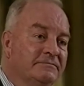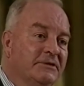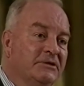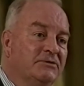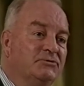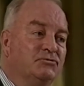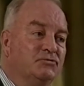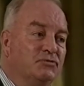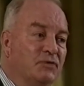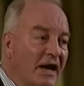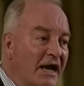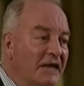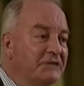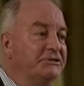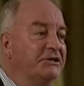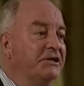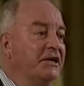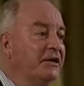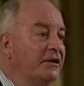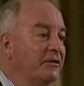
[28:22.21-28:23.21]
The
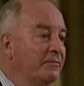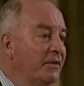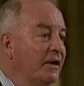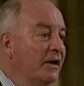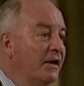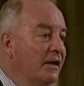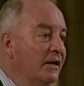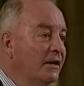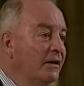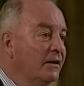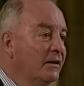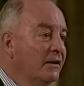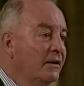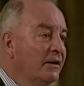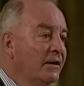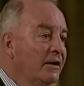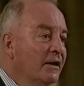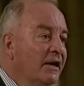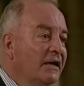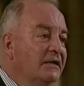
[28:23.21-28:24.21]
tragedy to me
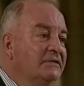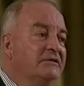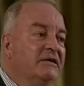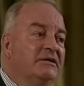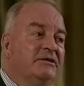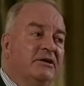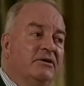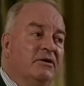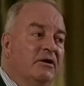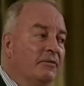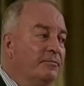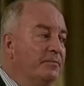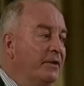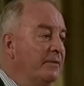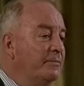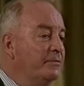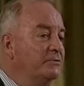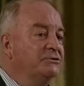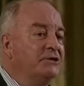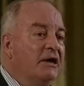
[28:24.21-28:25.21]
is that you've got
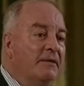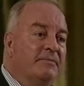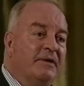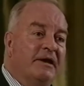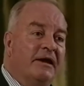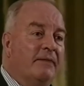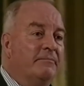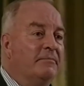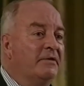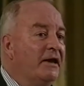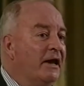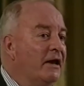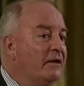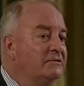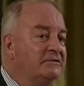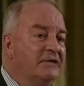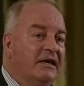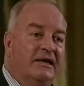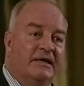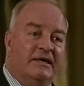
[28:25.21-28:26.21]
people jumping up and
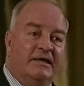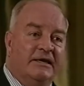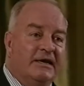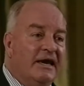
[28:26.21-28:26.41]
down saying,